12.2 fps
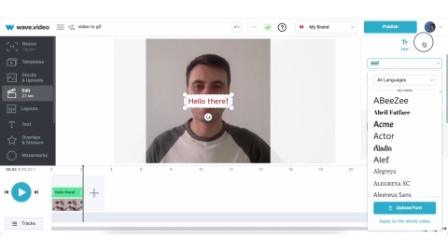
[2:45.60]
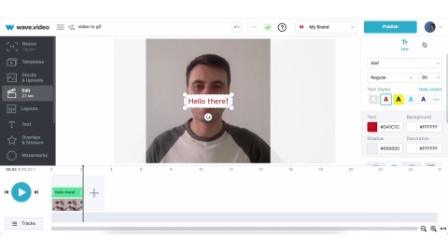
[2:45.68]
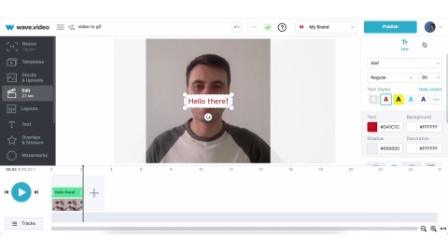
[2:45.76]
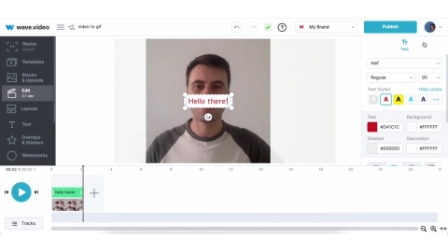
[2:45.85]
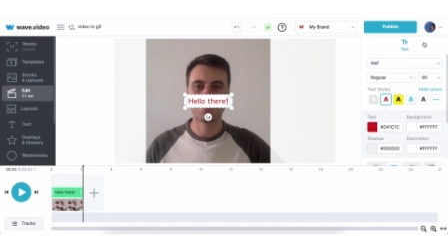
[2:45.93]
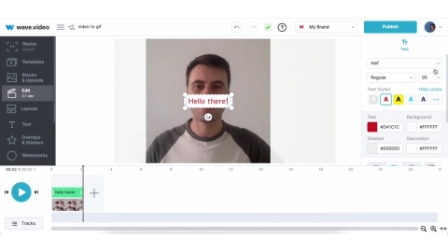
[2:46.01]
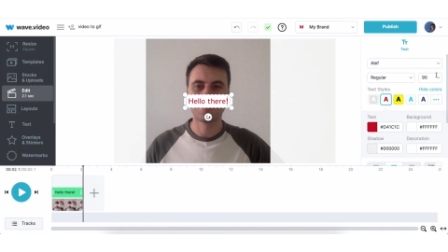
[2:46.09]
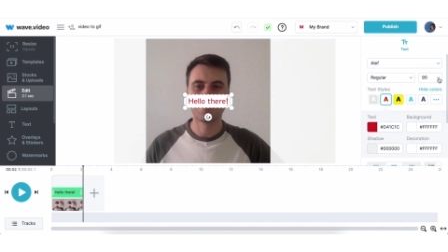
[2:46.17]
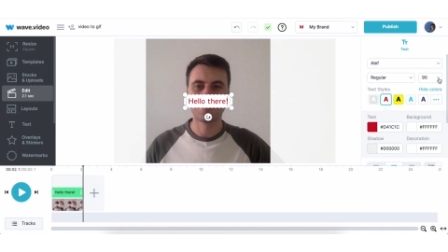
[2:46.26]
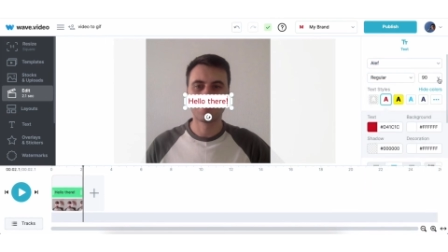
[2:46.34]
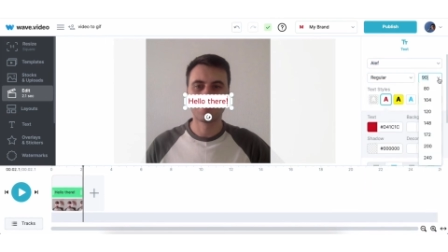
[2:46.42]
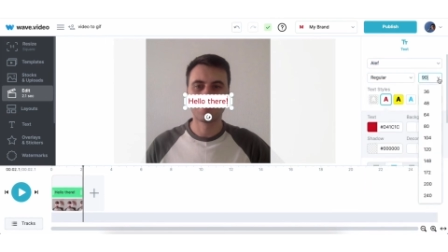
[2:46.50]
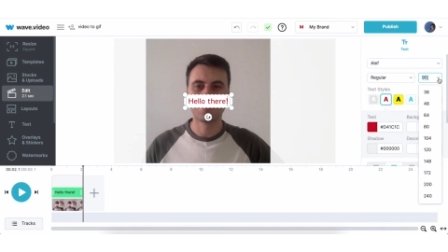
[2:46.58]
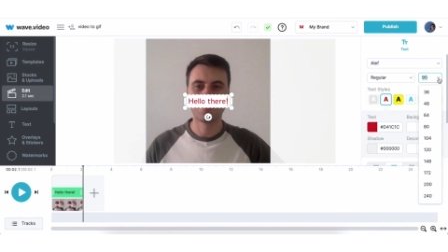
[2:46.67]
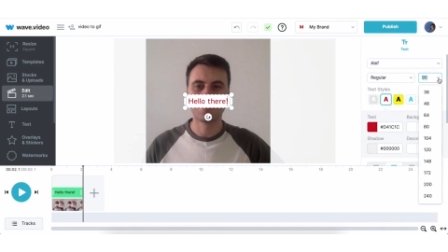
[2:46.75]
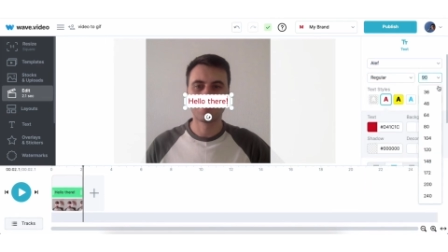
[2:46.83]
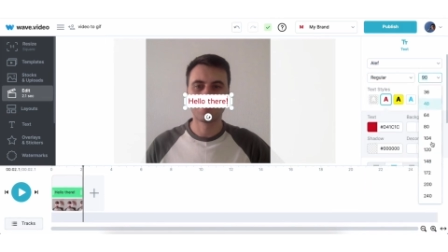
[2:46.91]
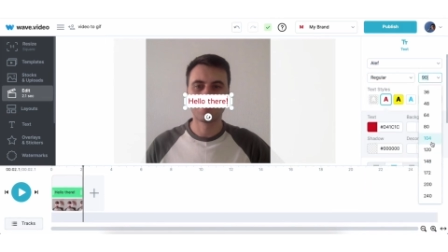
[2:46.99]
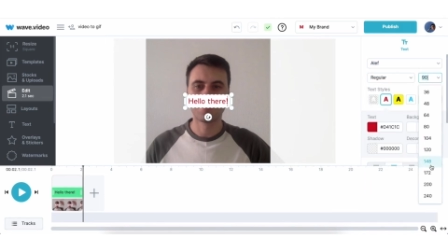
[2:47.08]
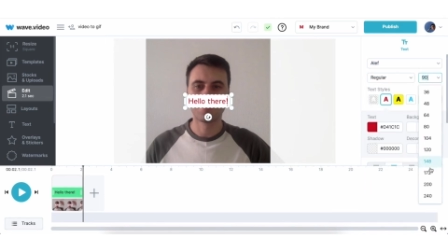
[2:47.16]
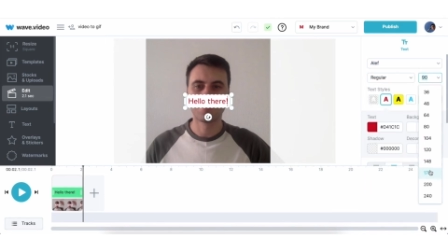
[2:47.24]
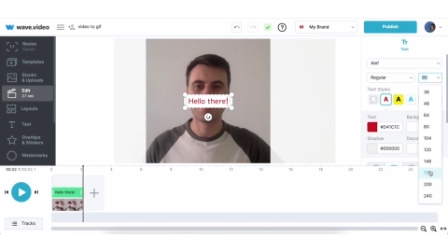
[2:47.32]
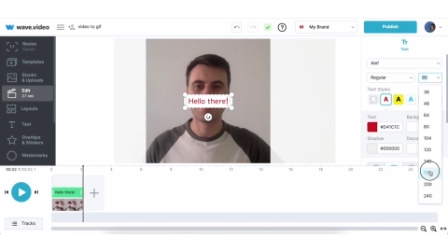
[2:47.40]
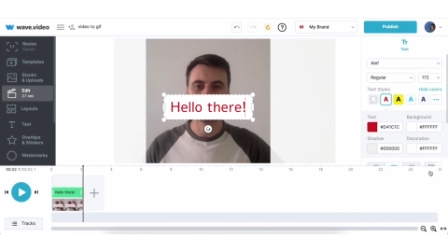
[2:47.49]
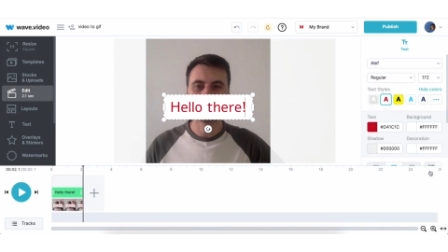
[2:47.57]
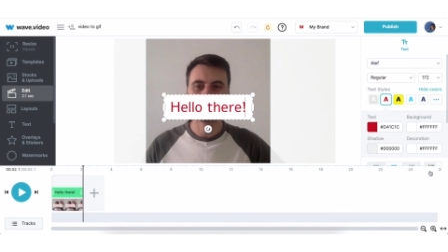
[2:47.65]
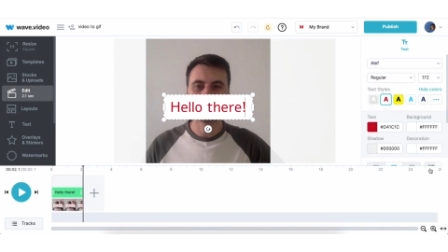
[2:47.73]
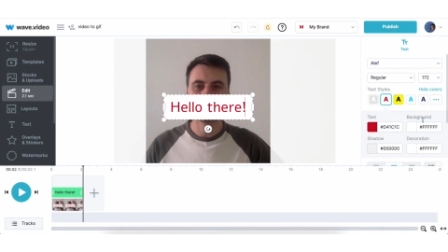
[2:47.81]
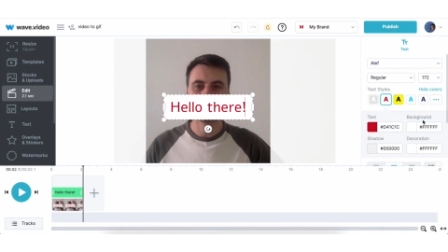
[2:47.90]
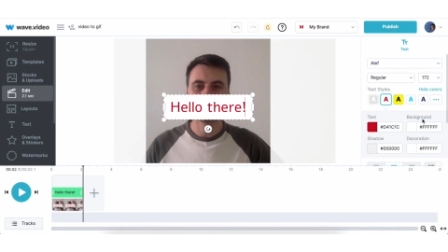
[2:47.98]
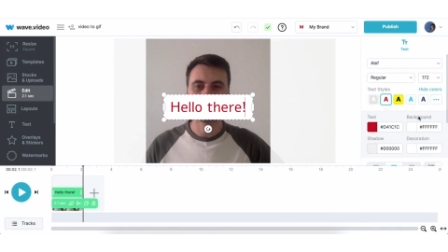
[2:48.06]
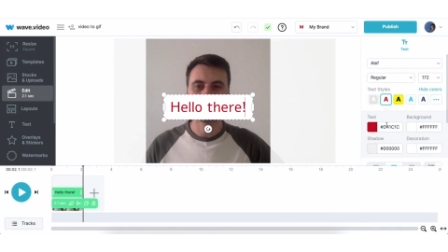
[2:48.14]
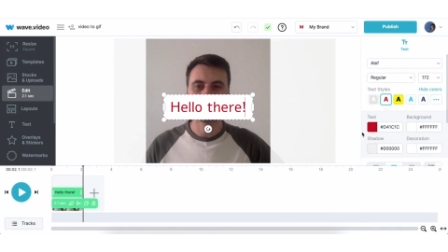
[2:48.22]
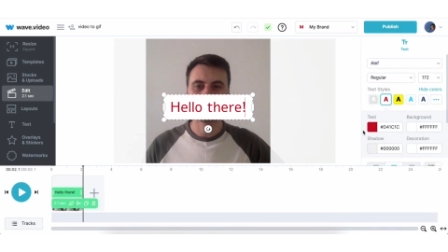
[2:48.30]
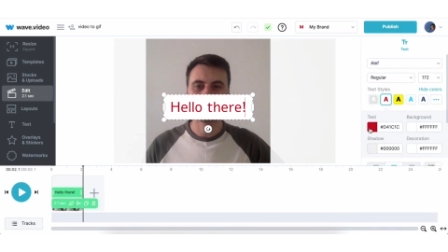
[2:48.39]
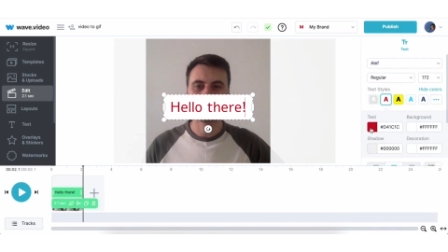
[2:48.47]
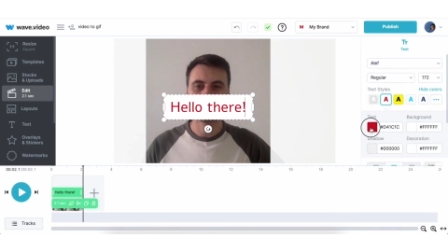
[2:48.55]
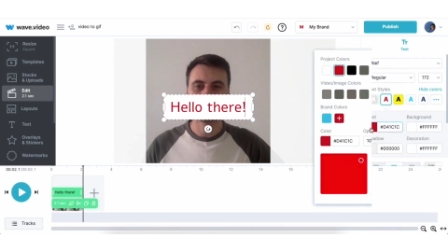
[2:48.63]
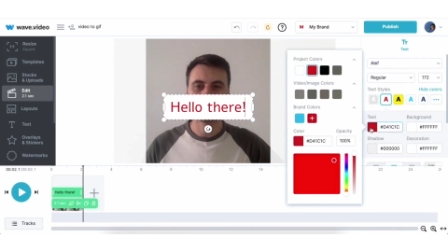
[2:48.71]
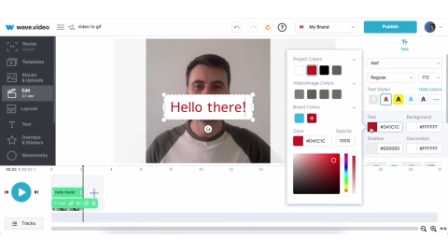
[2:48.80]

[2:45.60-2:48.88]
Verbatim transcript: color, size. I want to be it really big.